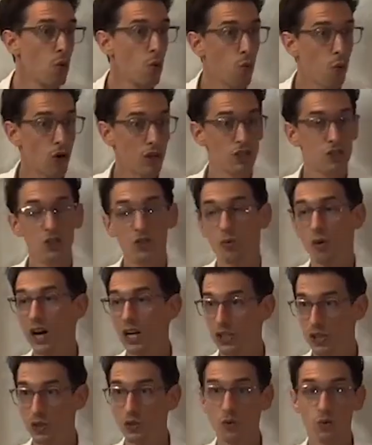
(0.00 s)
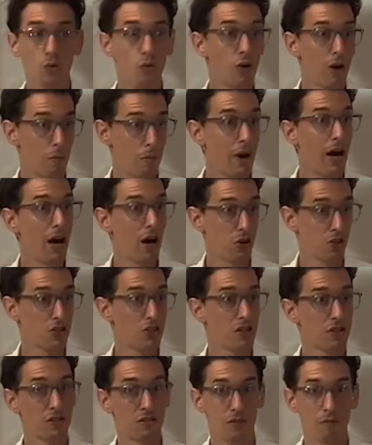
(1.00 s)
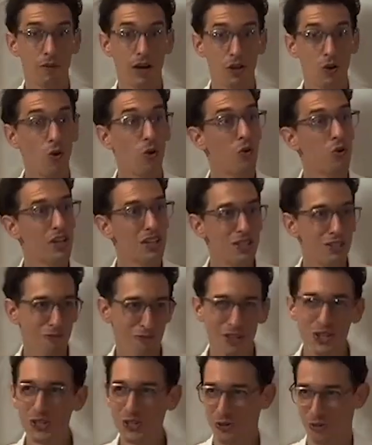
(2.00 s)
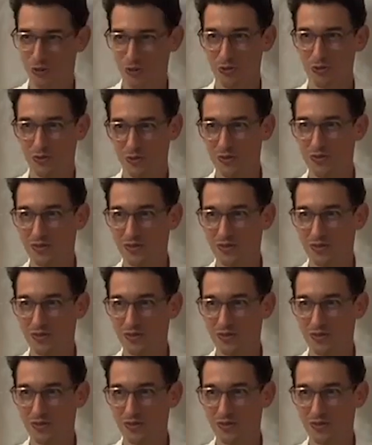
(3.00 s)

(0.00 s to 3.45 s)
what do I do about my own individual